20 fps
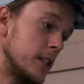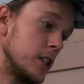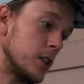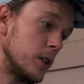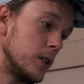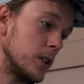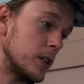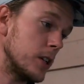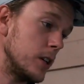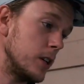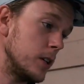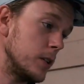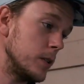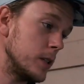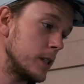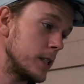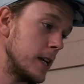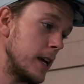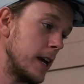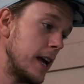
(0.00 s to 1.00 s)

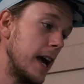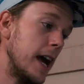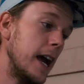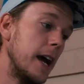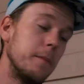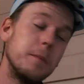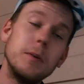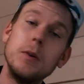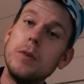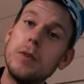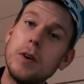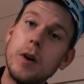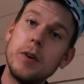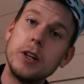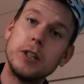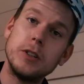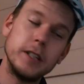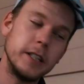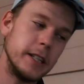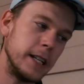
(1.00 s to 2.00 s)
shortcodes and move
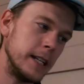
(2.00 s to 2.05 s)
over to the